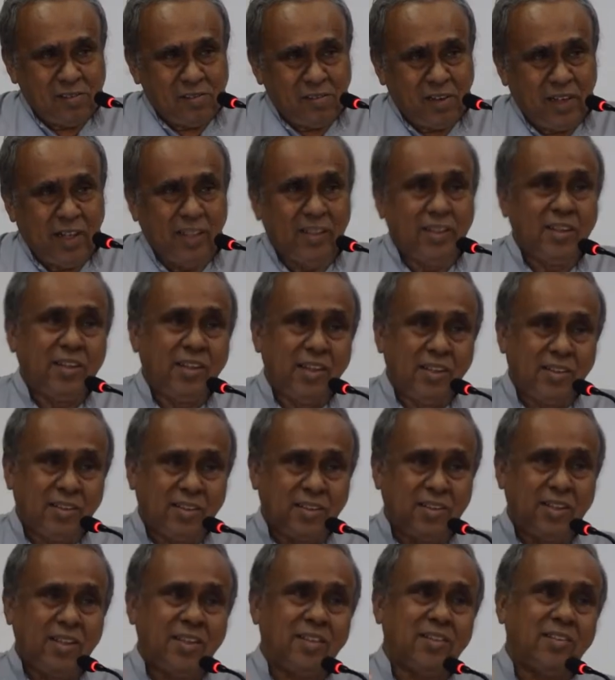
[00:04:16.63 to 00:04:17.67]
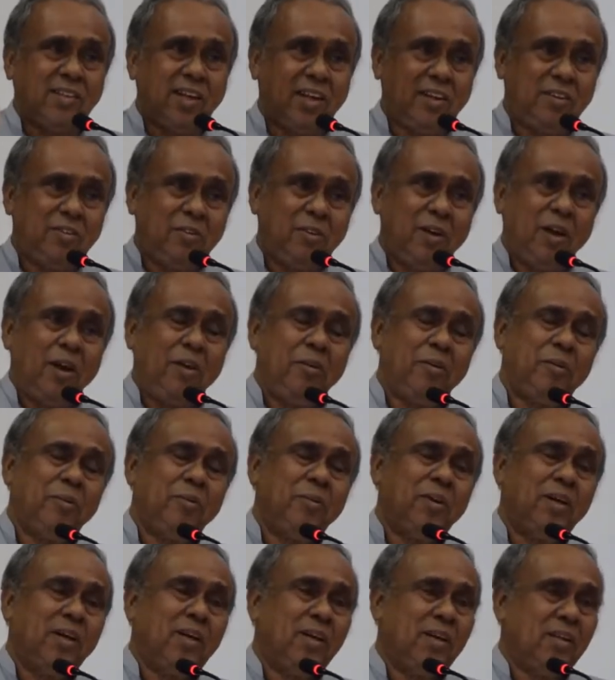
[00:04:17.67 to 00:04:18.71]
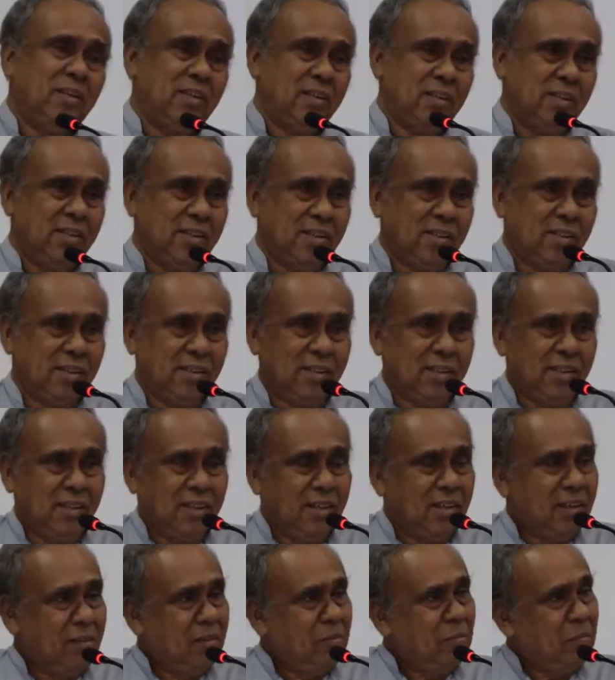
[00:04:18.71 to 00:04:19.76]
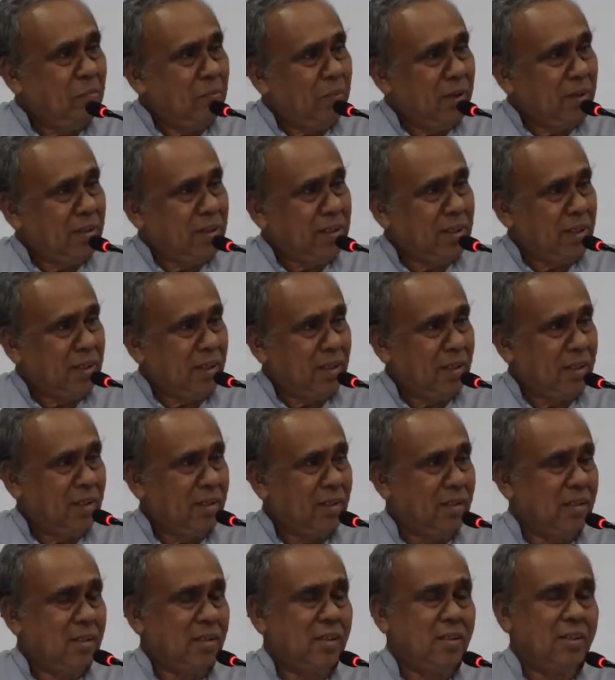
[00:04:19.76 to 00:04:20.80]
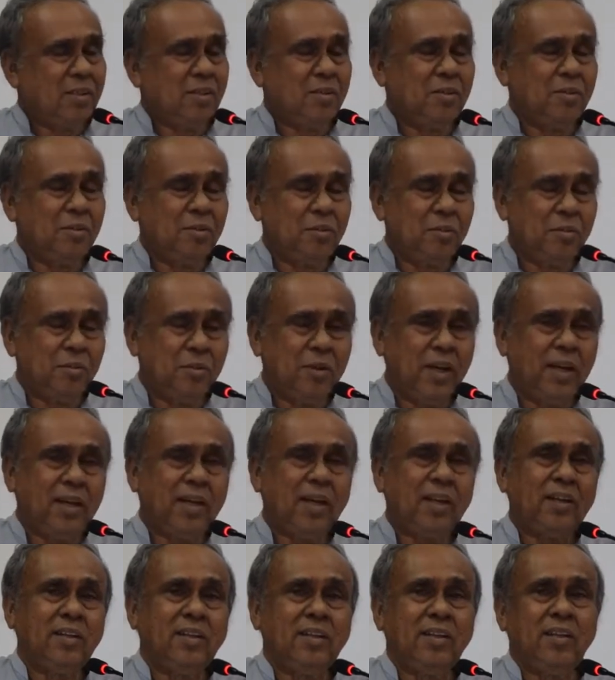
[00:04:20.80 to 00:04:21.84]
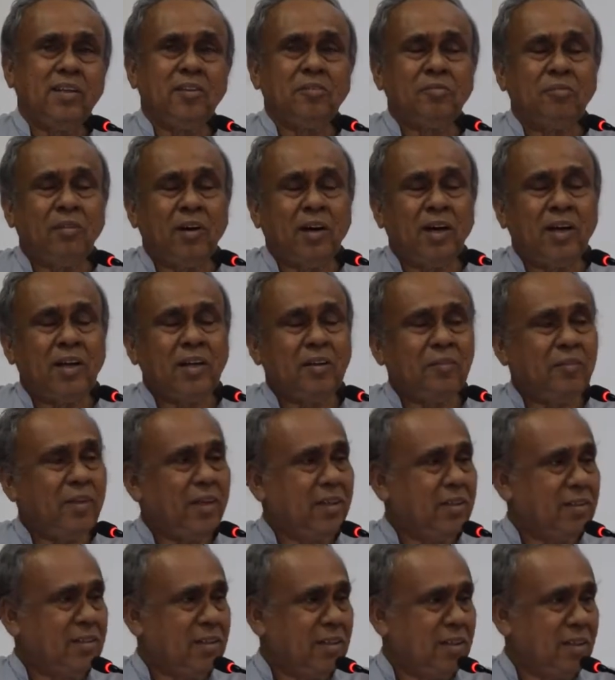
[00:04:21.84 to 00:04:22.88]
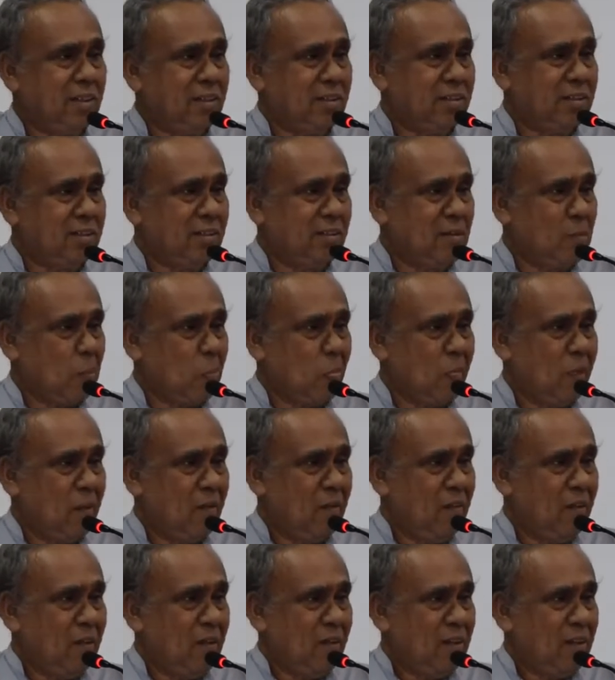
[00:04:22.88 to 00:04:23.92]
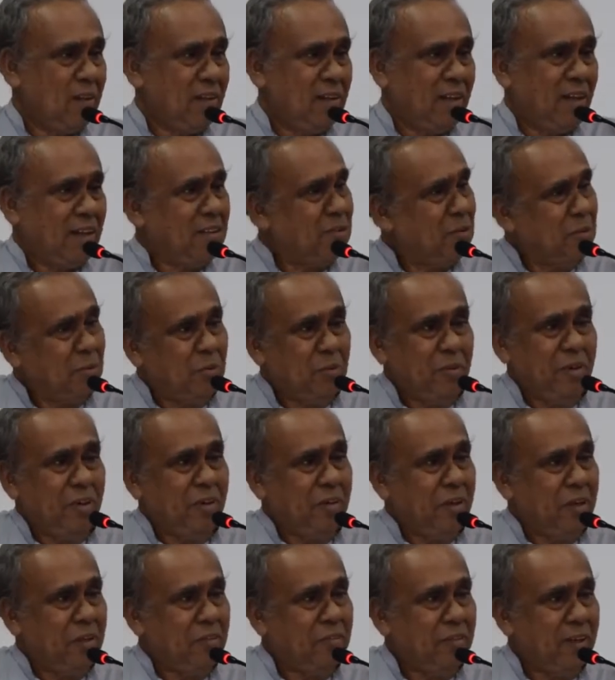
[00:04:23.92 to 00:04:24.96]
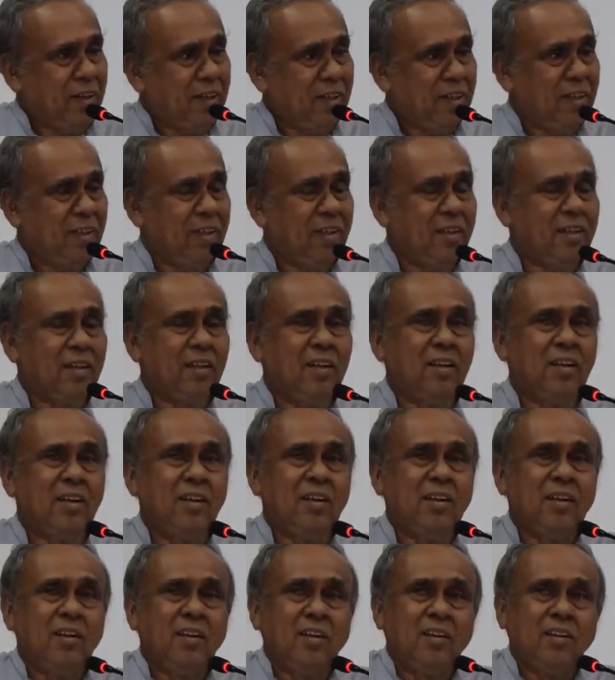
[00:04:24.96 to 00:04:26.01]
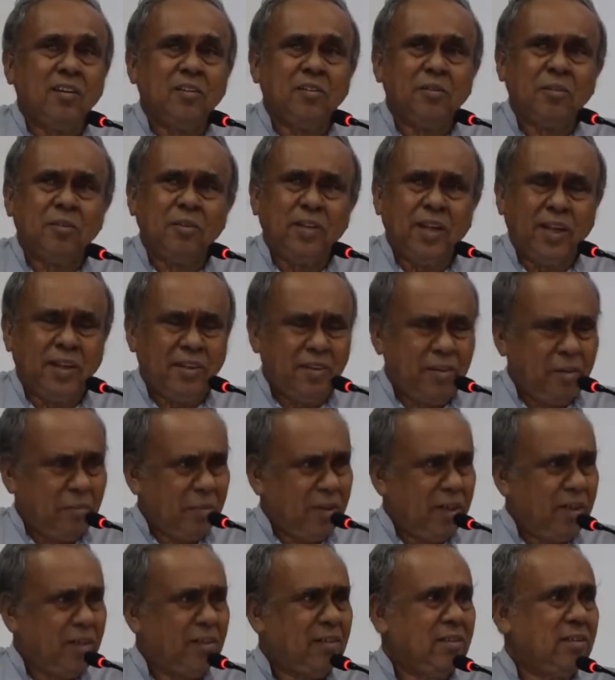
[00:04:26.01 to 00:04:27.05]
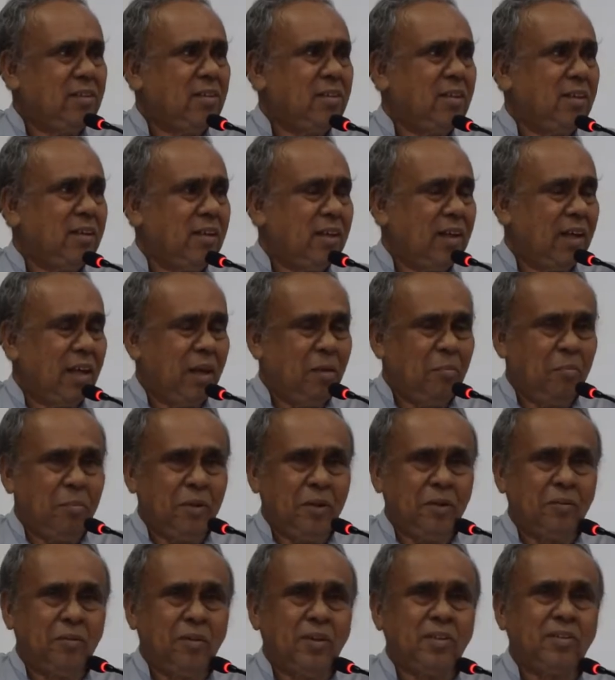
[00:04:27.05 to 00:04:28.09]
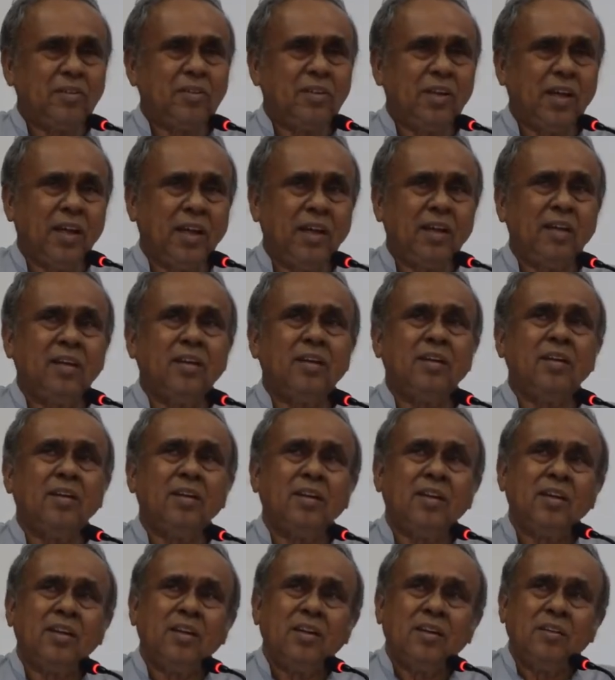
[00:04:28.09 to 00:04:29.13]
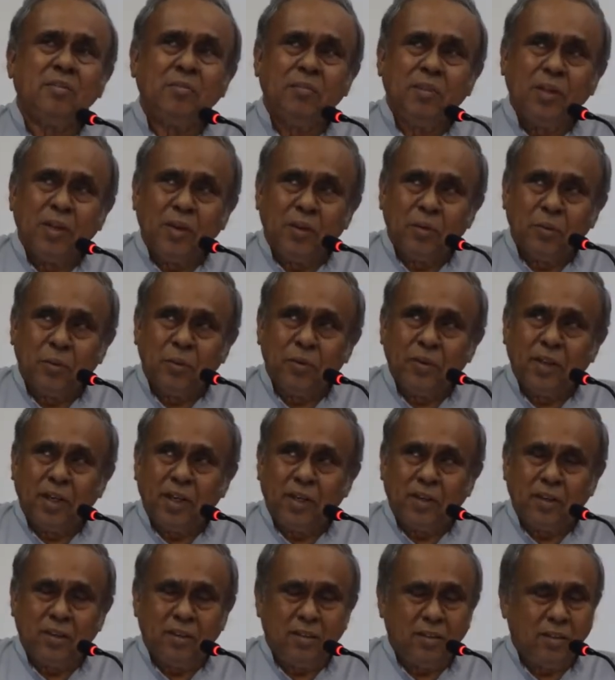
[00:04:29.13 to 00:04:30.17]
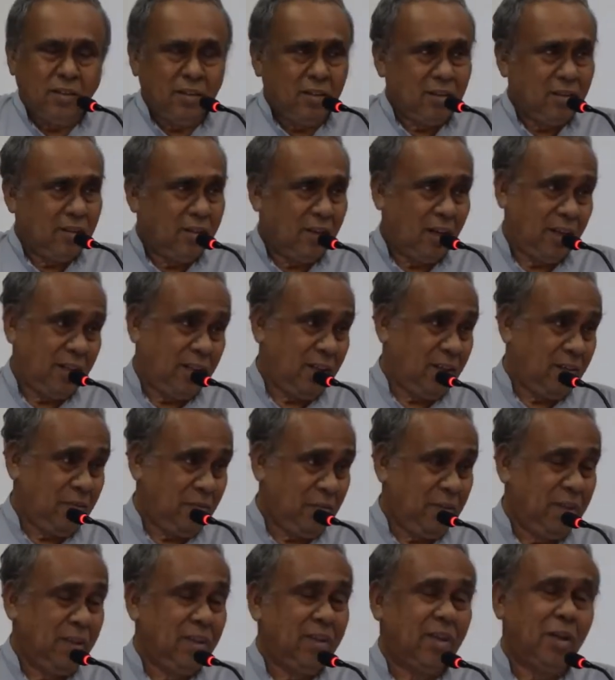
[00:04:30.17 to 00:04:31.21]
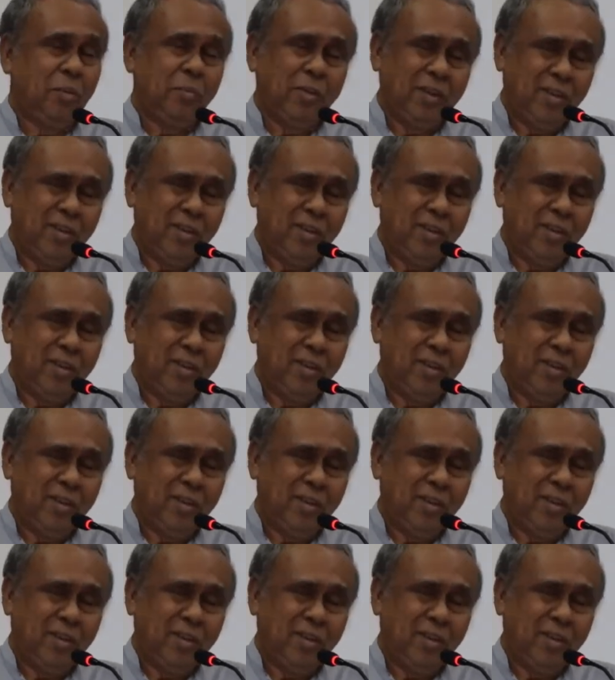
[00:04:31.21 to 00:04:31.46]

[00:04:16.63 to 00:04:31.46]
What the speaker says: What is the distance that you have to measure to get at these far away stars? There is no way of defining it. So that remains ambiguous, and we know that, not that we,